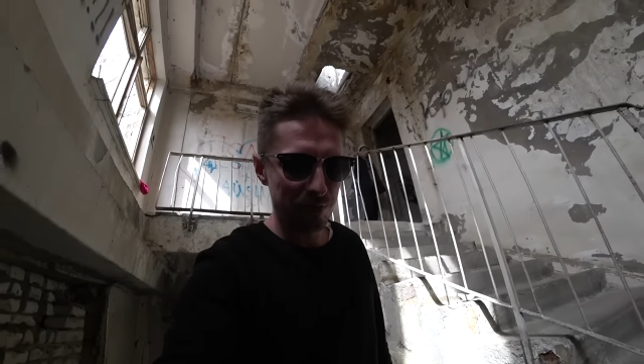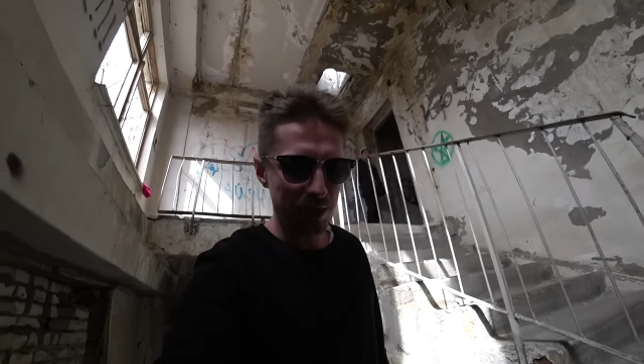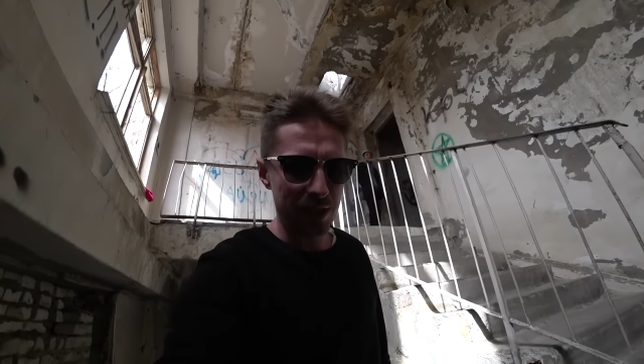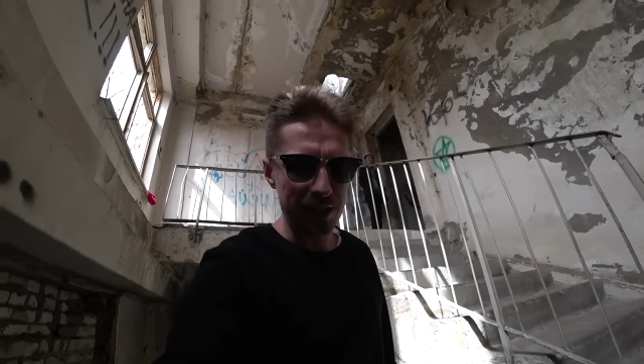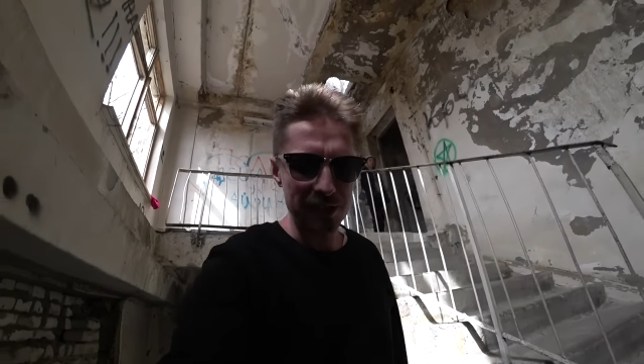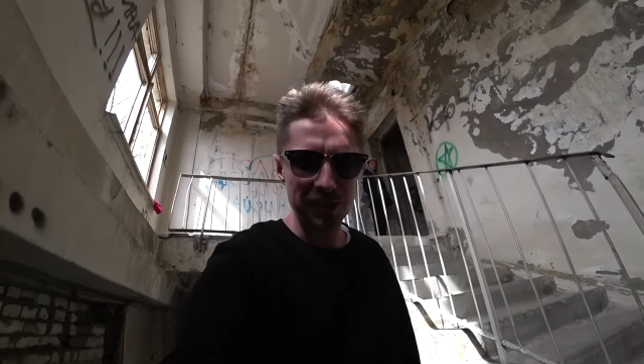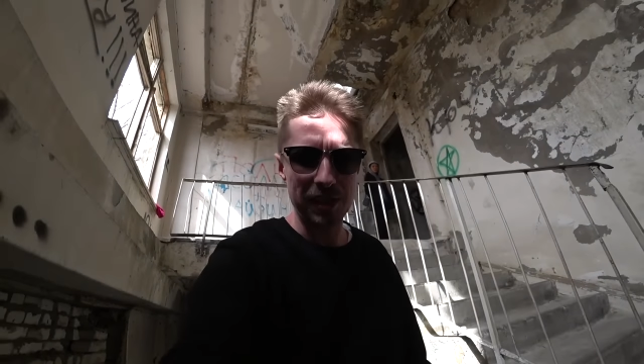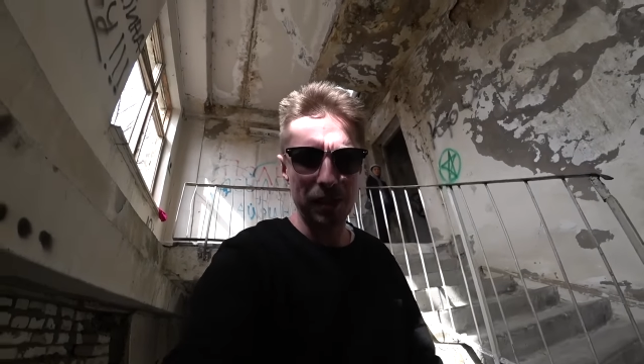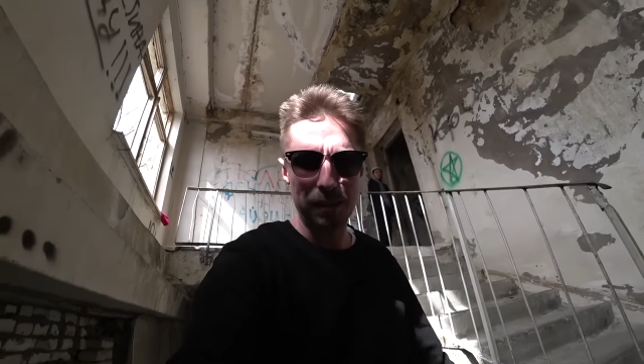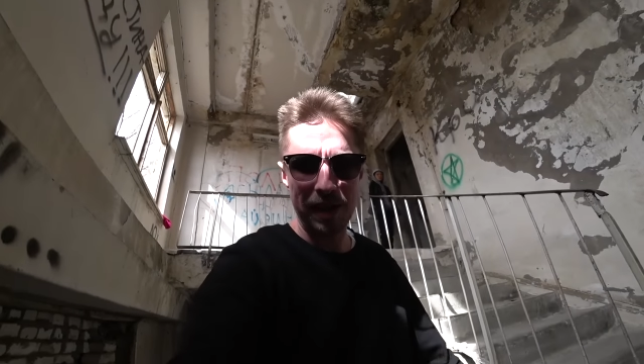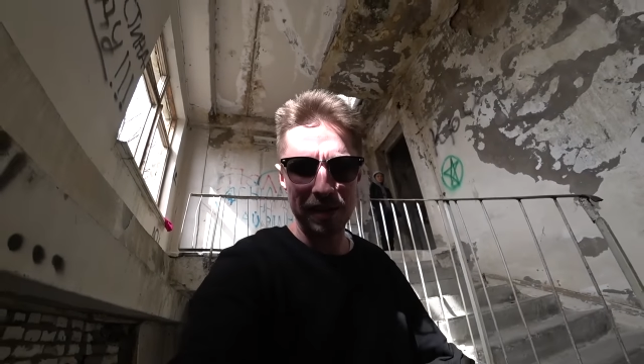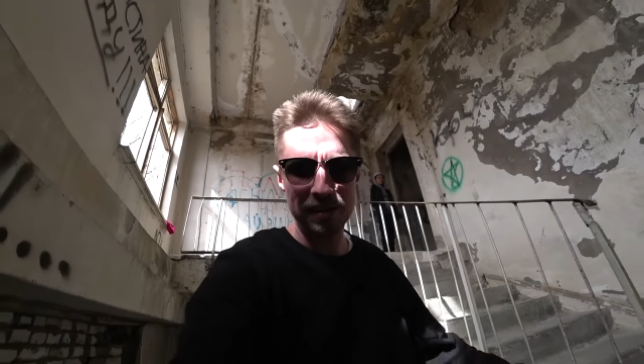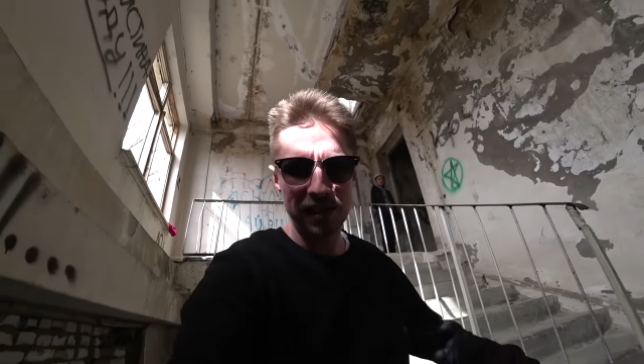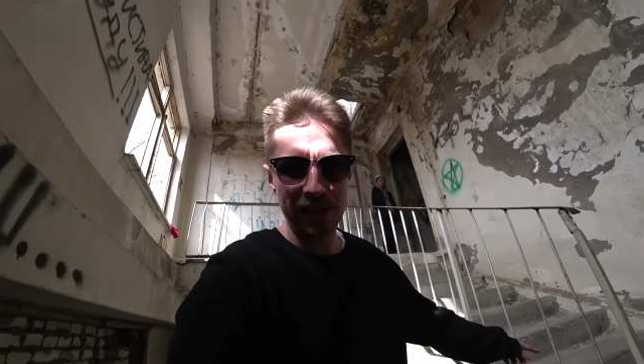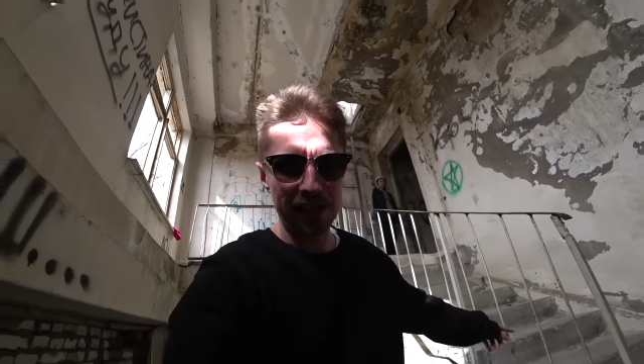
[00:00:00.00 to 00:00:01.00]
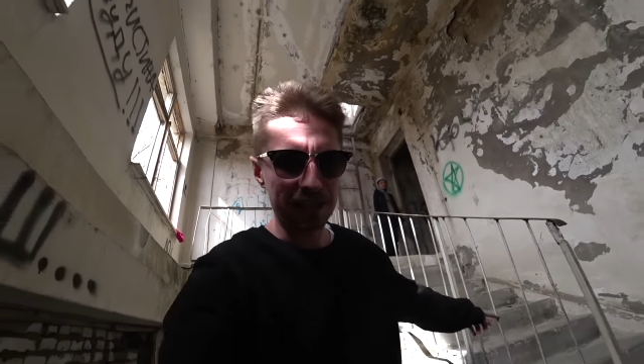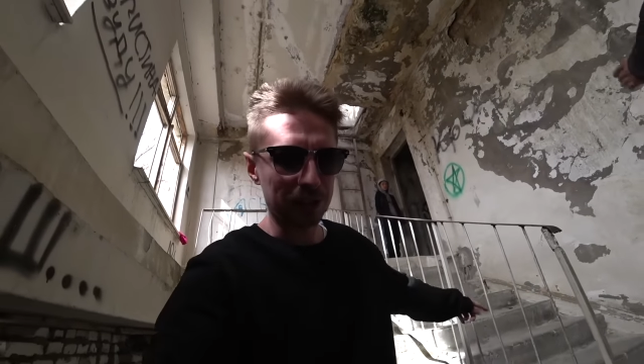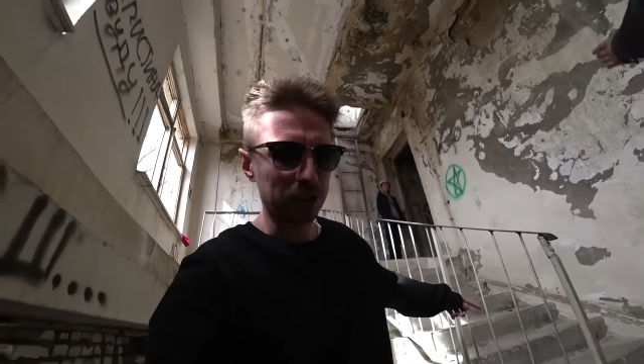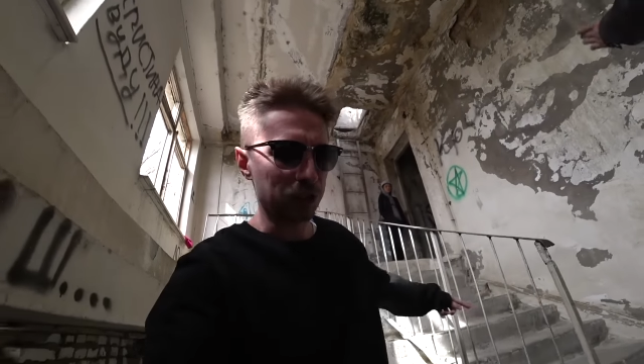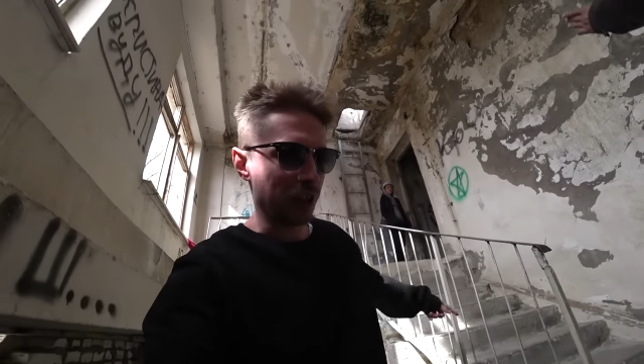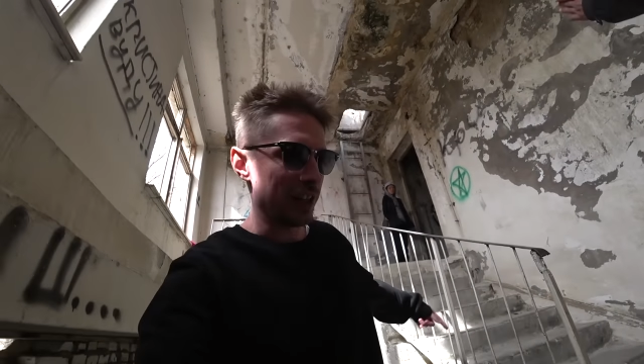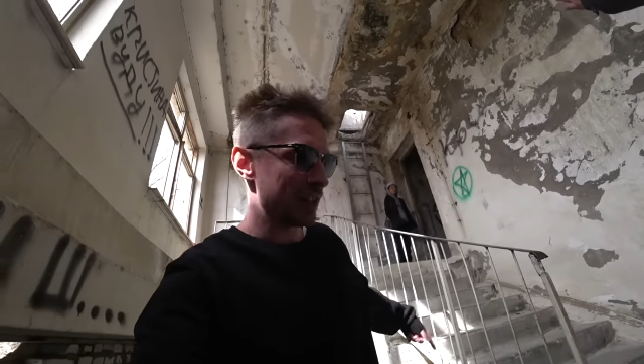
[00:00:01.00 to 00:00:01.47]
He'd have seen a man taking a
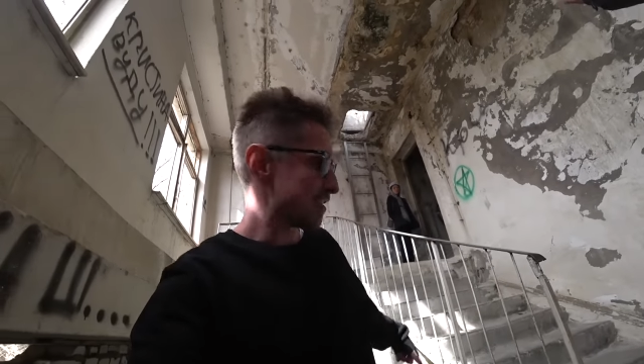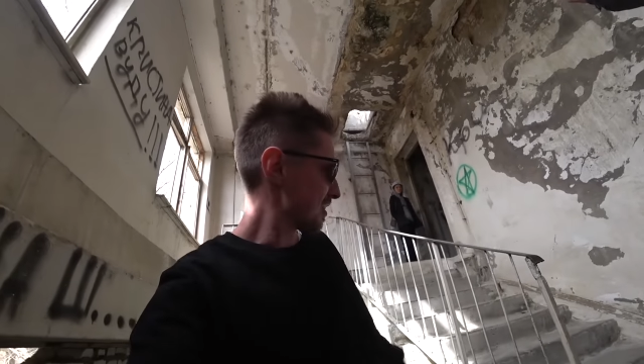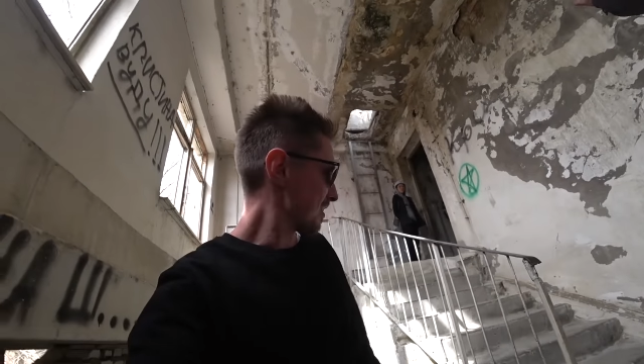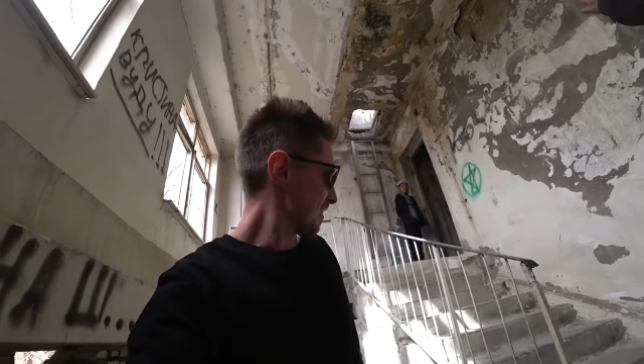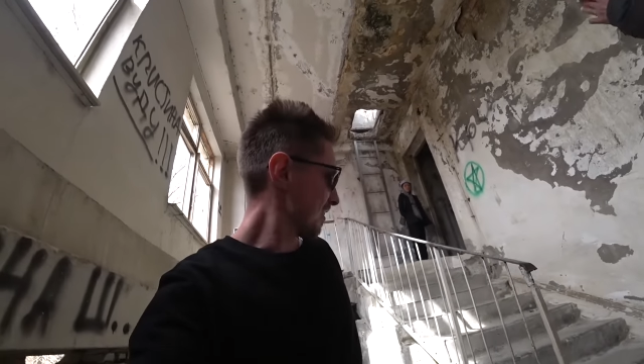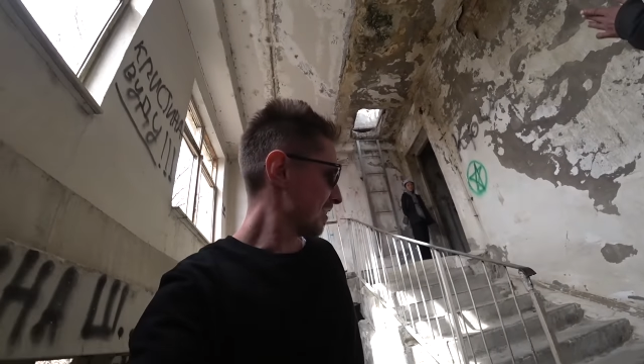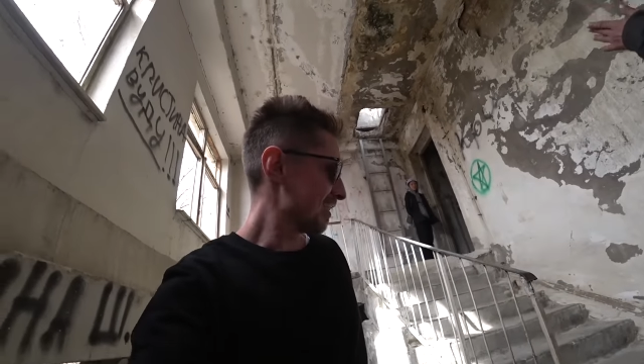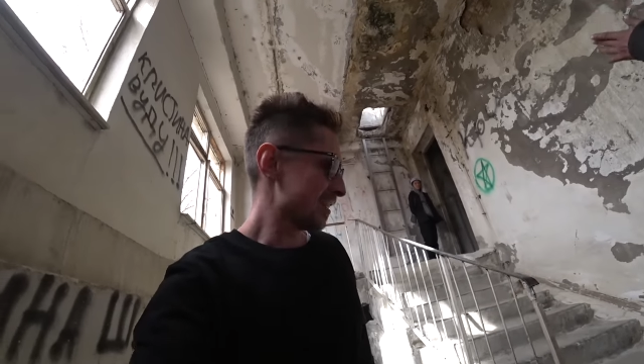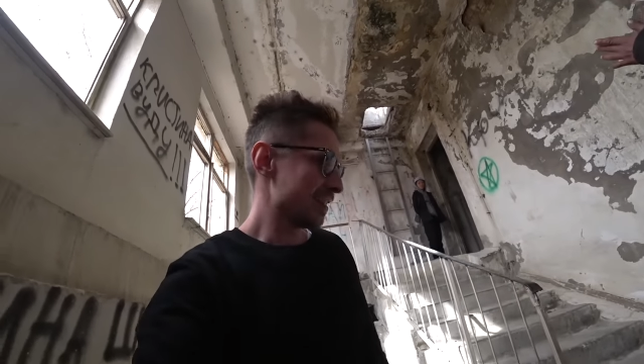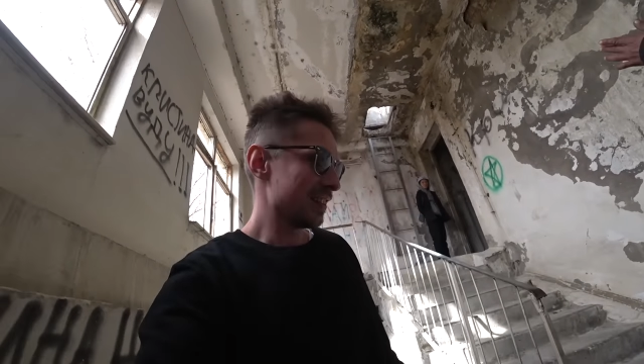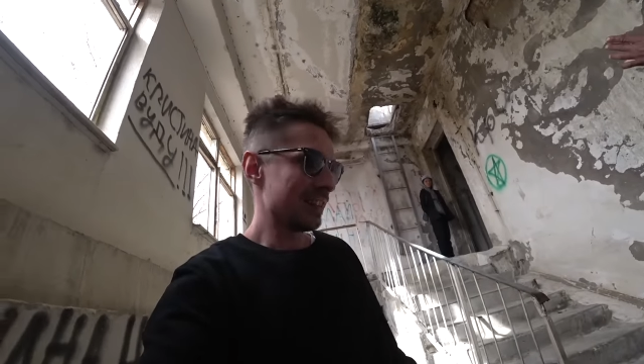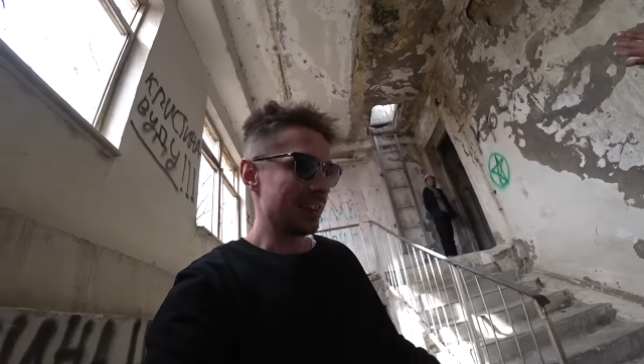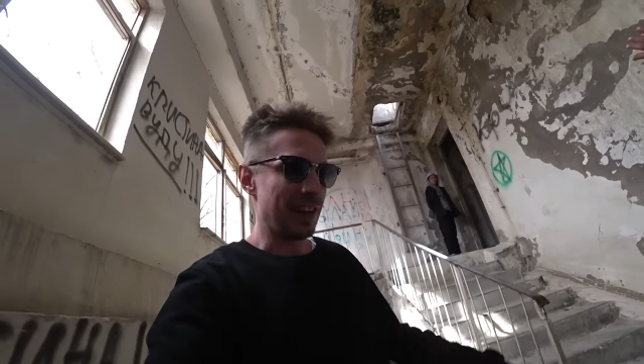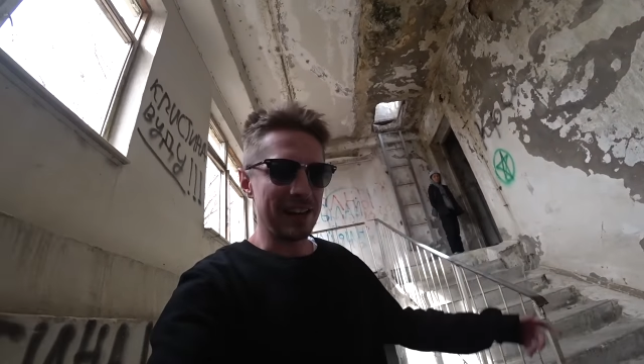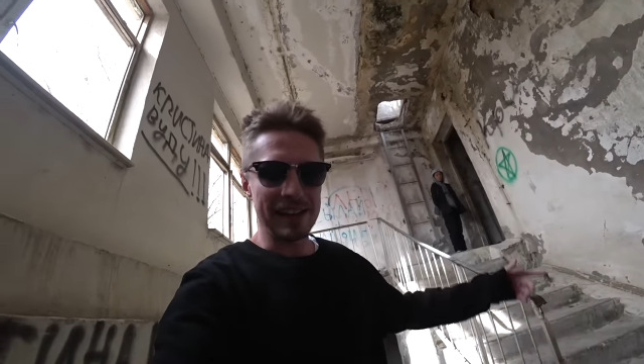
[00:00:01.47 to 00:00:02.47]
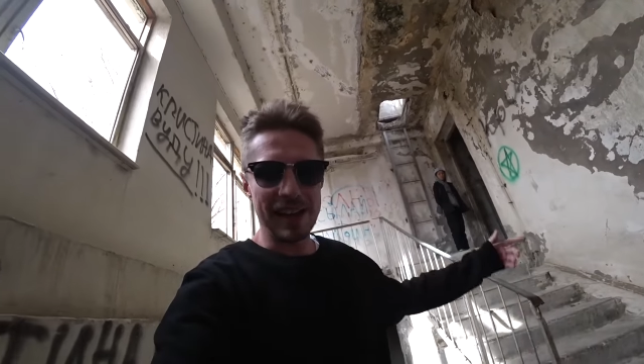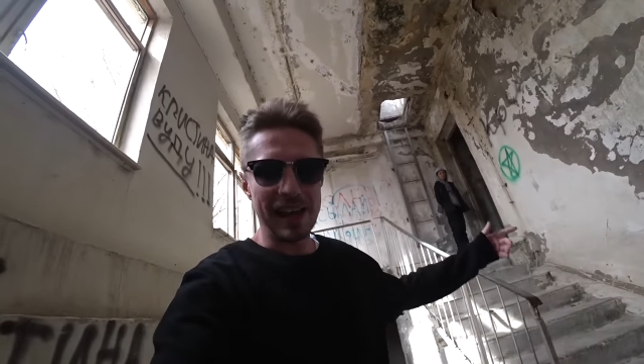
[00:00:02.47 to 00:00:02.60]
shit. And he